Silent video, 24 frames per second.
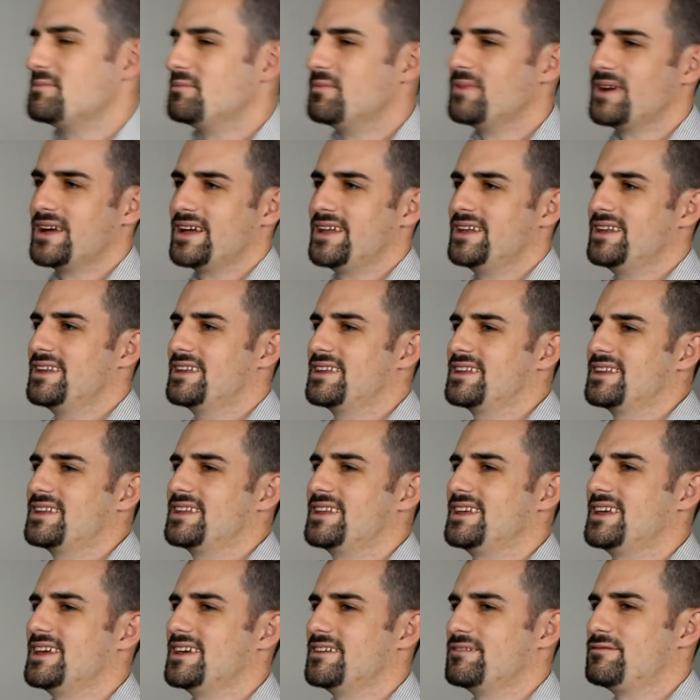But
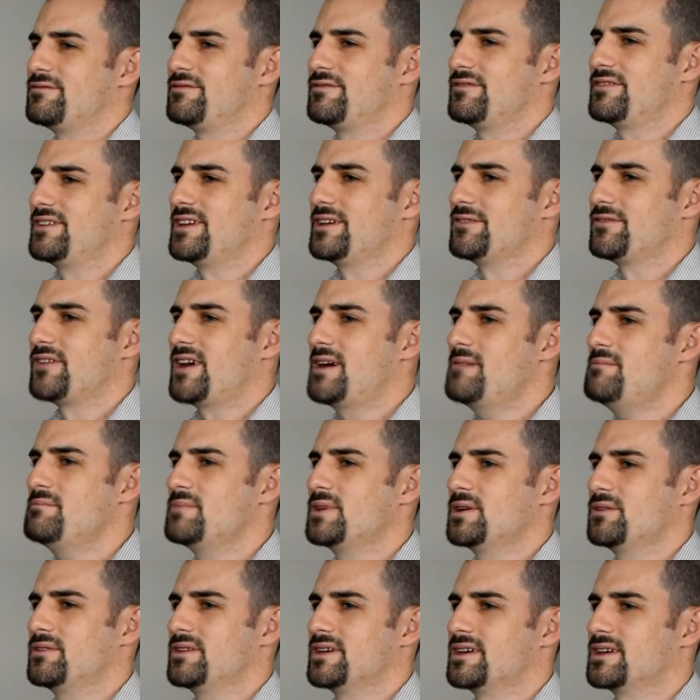if I'm
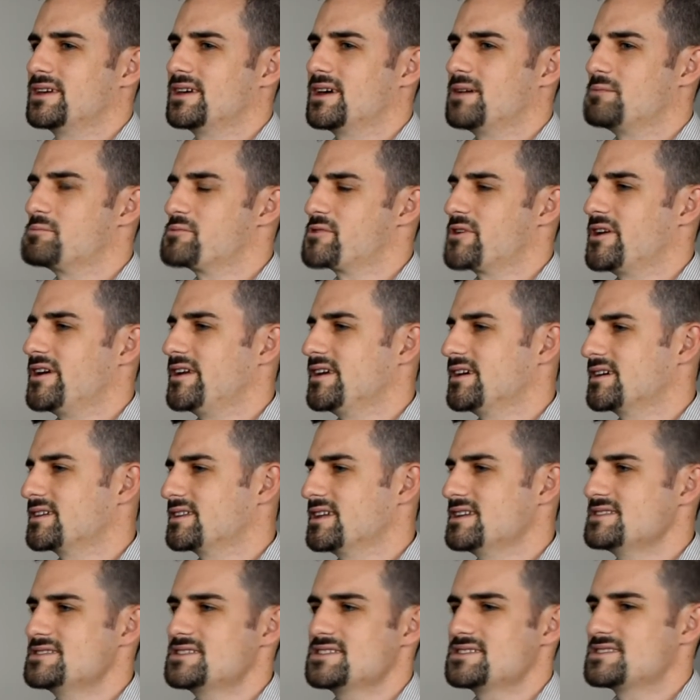building a product,
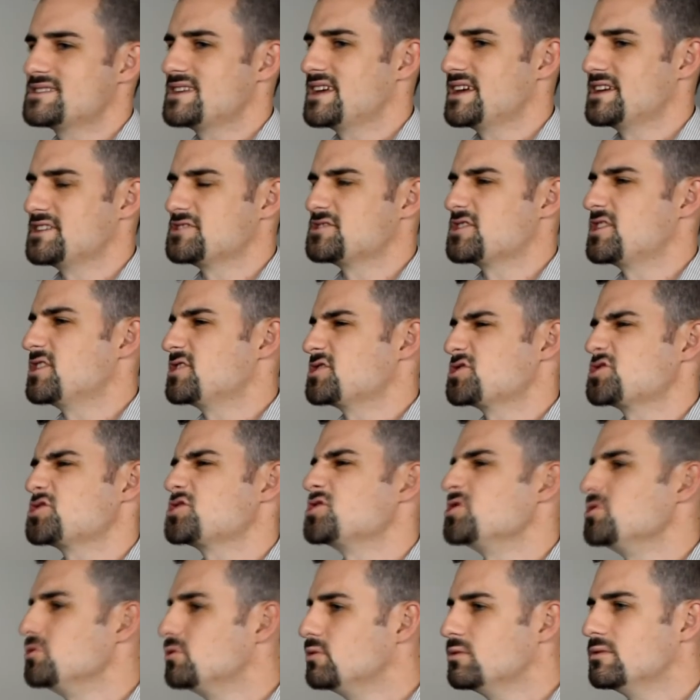let's just say it's a
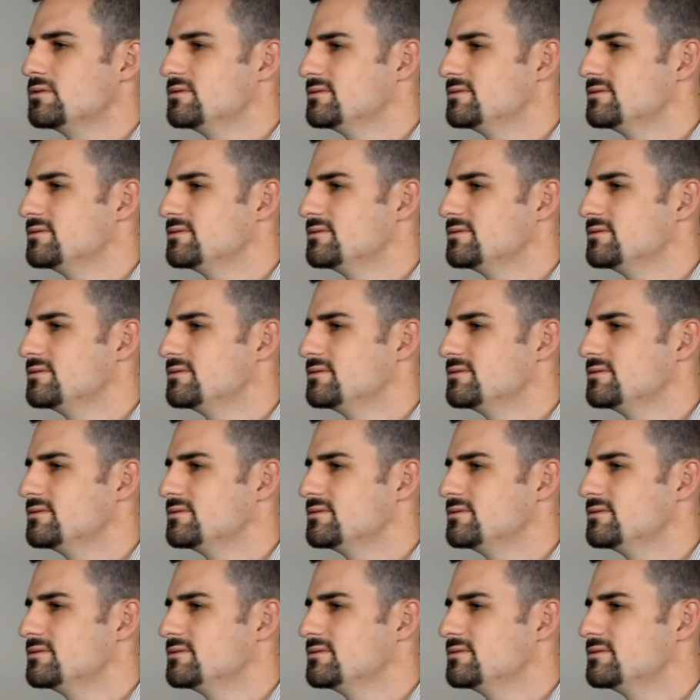shoe.